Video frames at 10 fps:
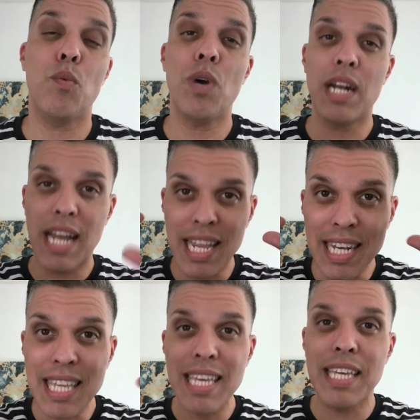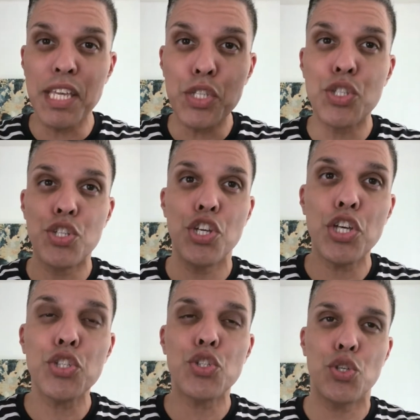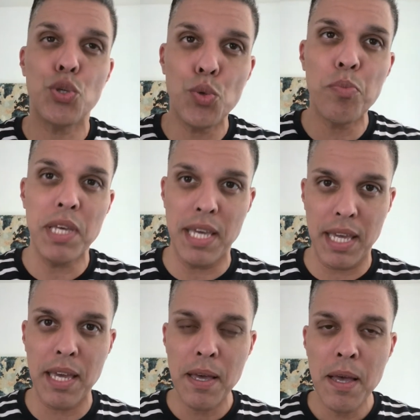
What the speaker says: when an idea is just too big,